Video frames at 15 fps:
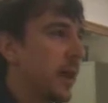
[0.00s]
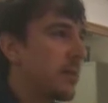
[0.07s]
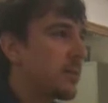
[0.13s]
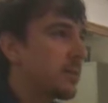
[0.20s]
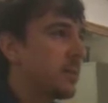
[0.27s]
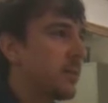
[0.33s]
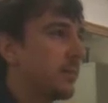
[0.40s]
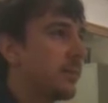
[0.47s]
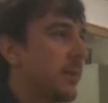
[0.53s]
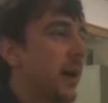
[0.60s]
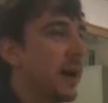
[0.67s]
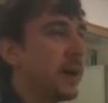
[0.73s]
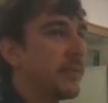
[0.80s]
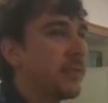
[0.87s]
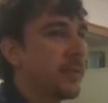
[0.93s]
has to
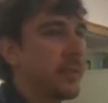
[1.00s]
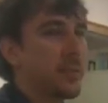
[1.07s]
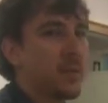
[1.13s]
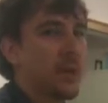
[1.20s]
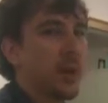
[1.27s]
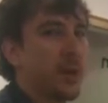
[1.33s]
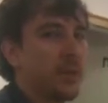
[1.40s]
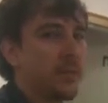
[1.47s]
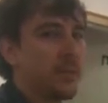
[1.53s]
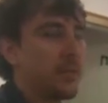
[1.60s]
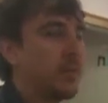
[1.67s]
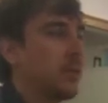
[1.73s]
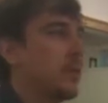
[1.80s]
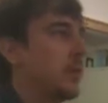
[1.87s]
define it for themselves.